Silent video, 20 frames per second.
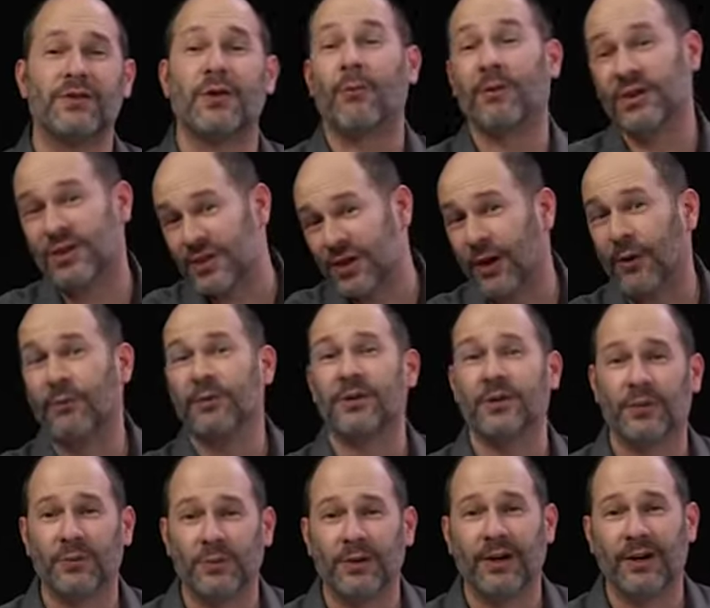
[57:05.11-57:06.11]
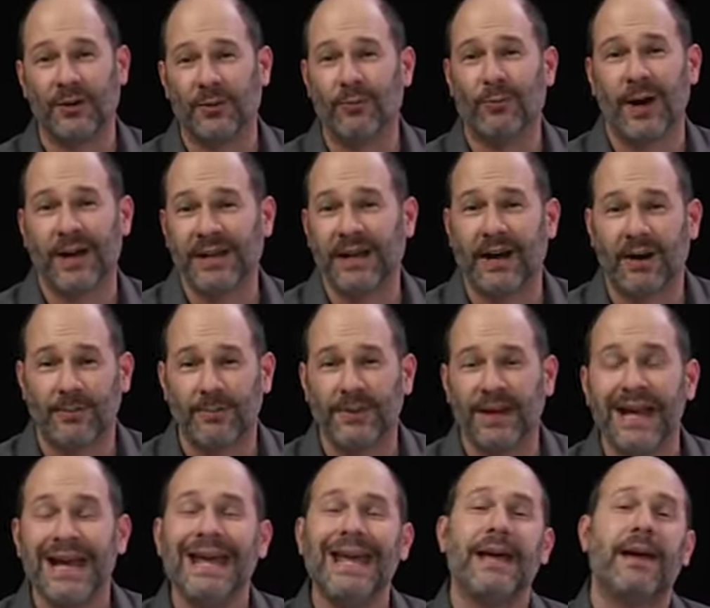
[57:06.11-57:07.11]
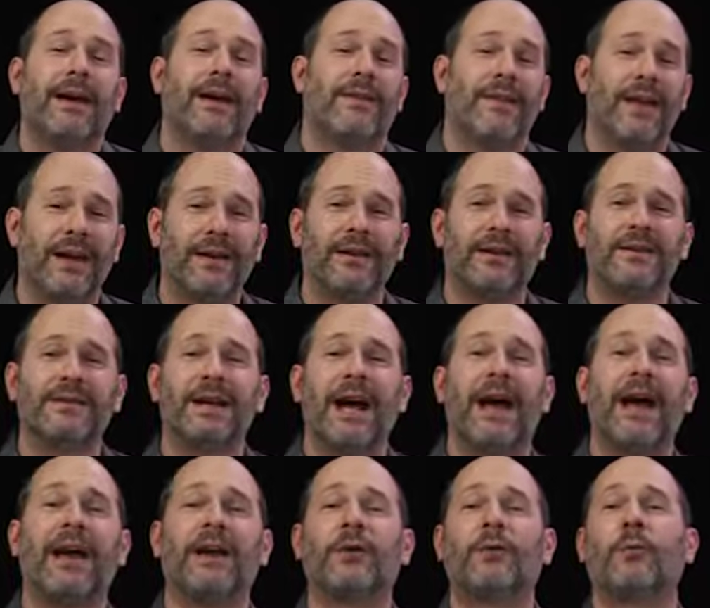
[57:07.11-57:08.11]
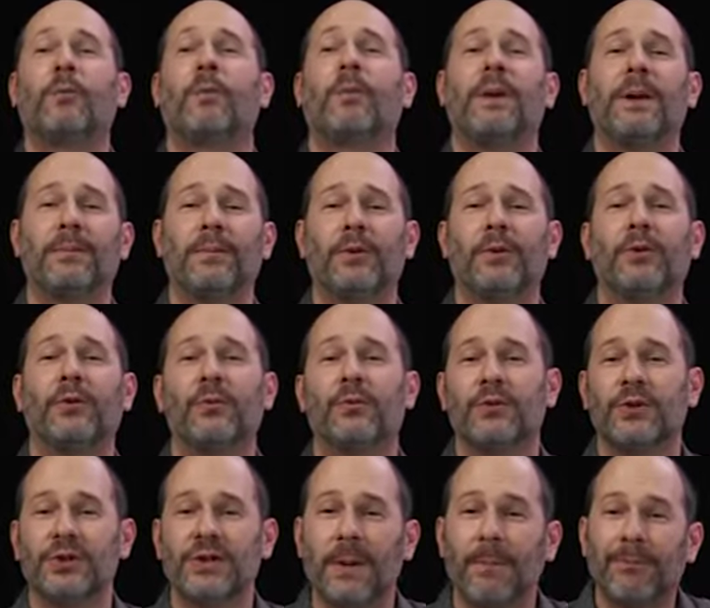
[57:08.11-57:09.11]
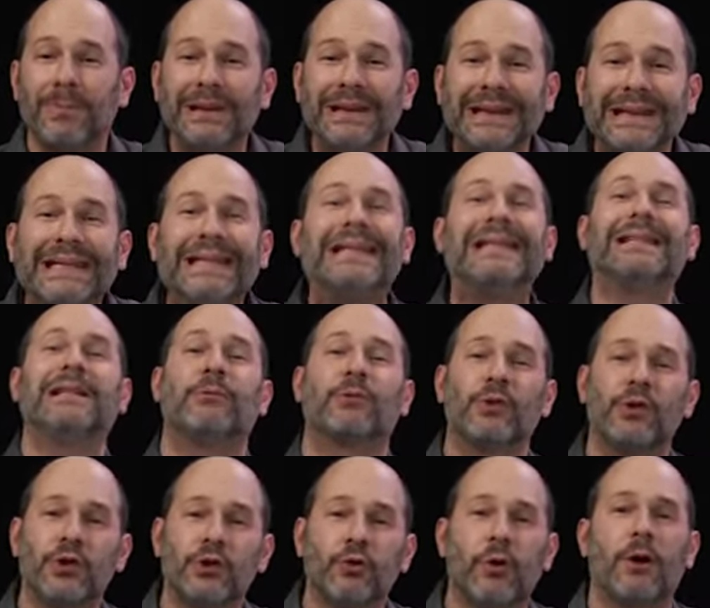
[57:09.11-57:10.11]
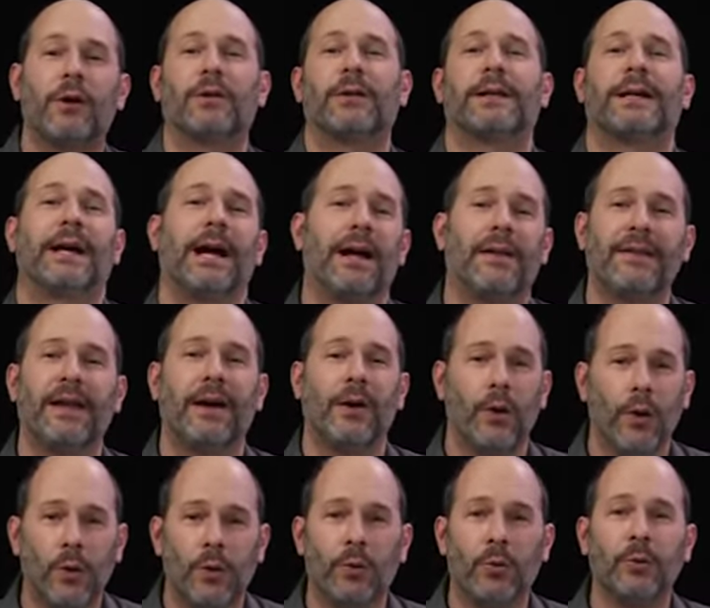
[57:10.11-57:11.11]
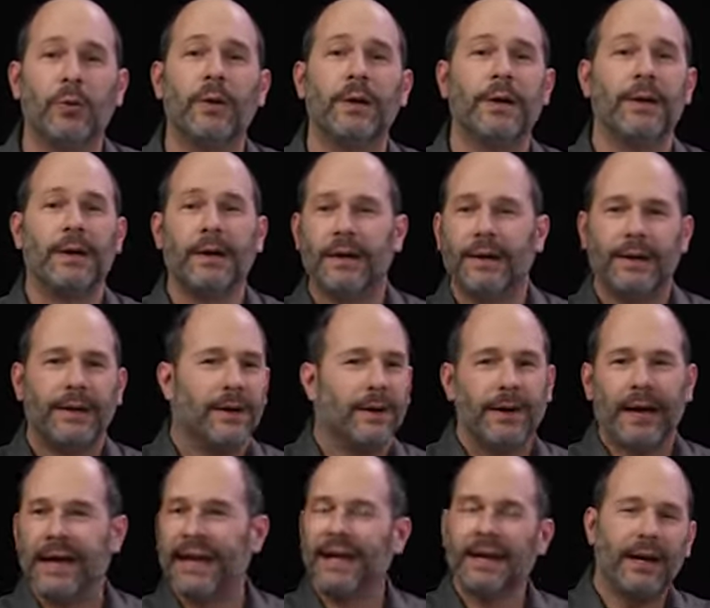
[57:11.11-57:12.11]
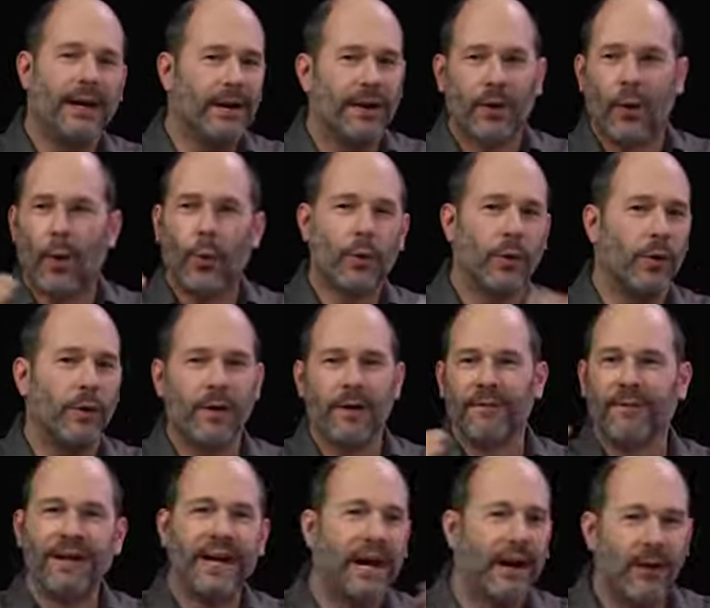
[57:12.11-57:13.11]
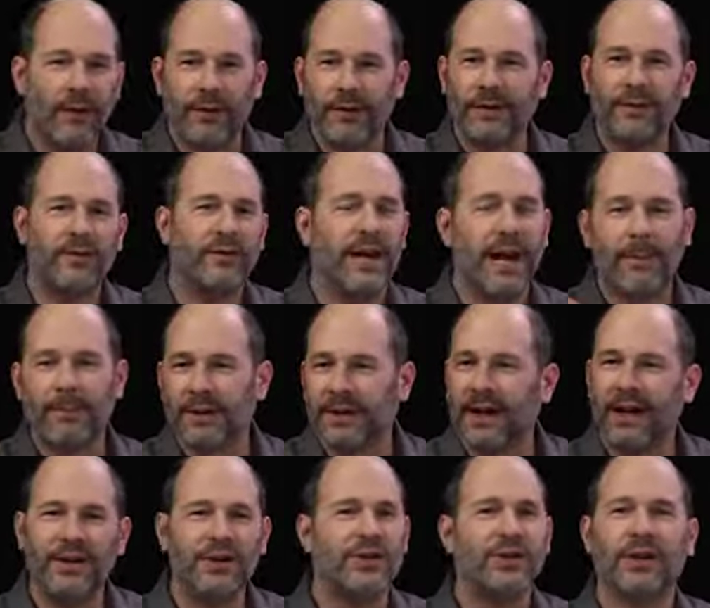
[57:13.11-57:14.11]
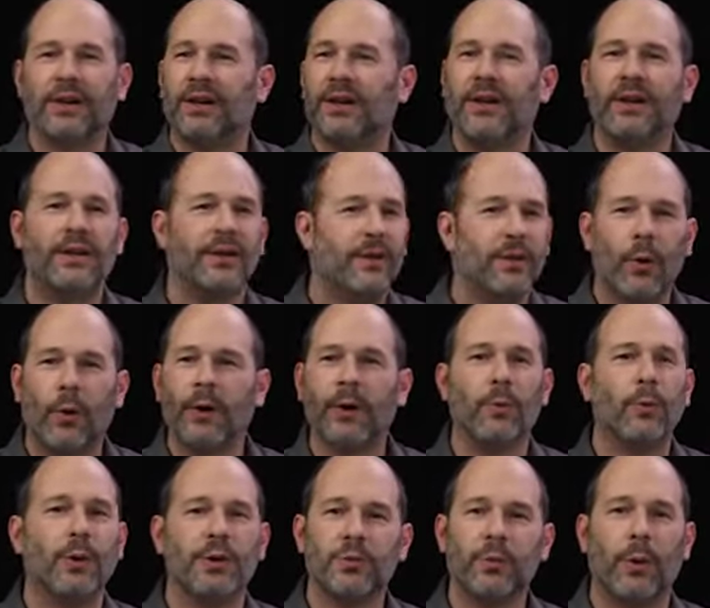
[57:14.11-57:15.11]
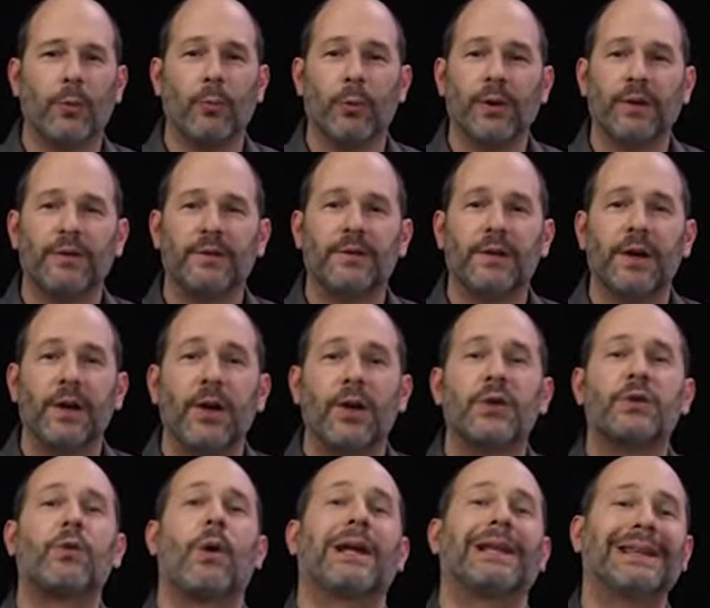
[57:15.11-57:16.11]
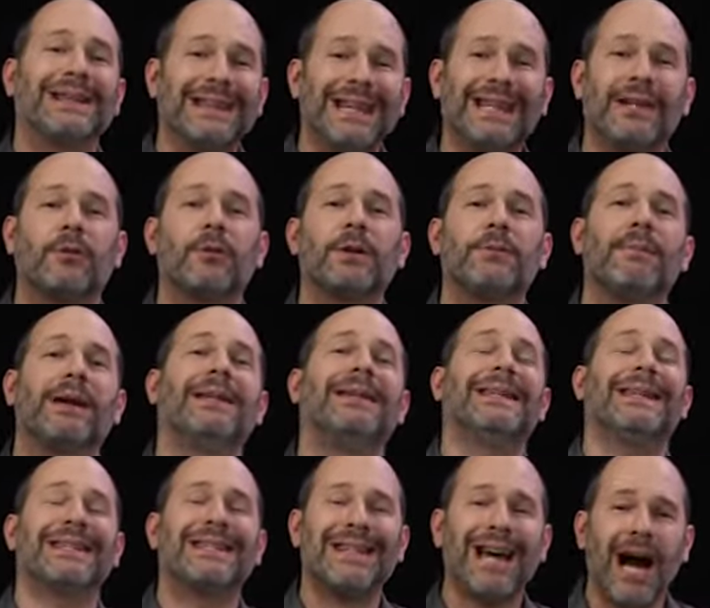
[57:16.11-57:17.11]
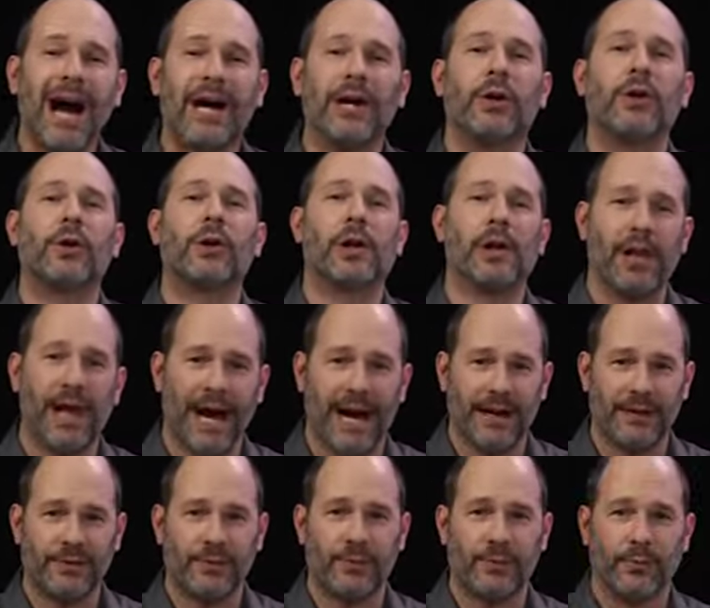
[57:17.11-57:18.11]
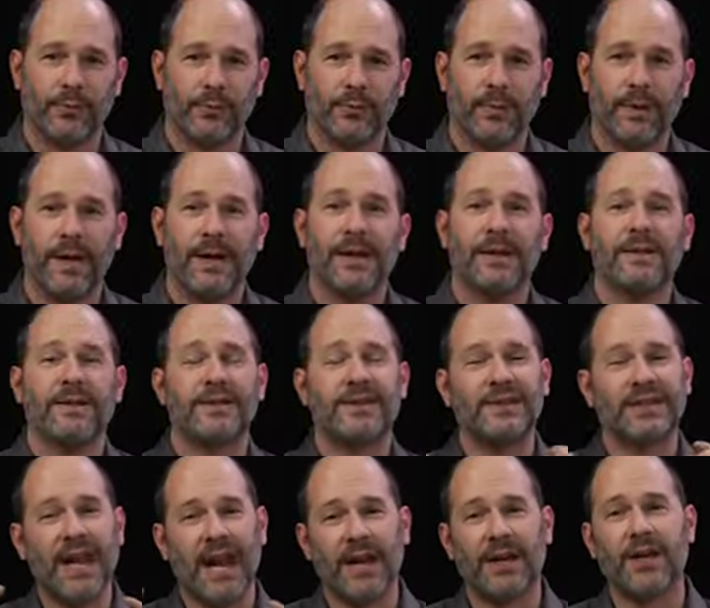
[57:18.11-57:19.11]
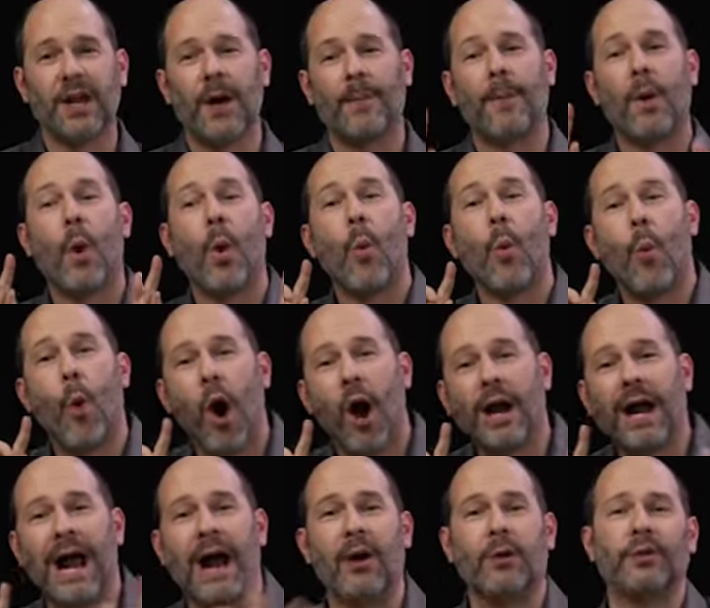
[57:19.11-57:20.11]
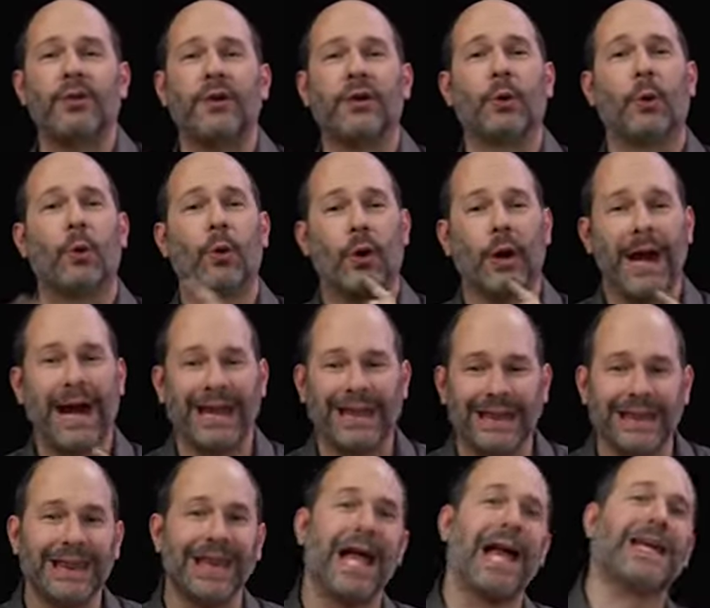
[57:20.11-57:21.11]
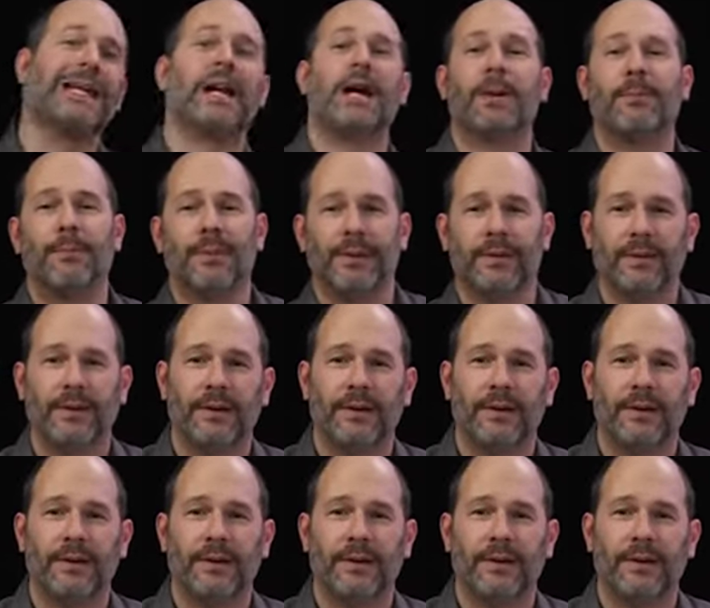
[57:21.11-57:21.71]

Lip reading: So I want to share it with you here right now. And that is, I had a group of people who just completely were struggling on that whole order of inheritance and application and knowing which one wins. So I literally made the entire classroom stand up, walk out the door, and line up.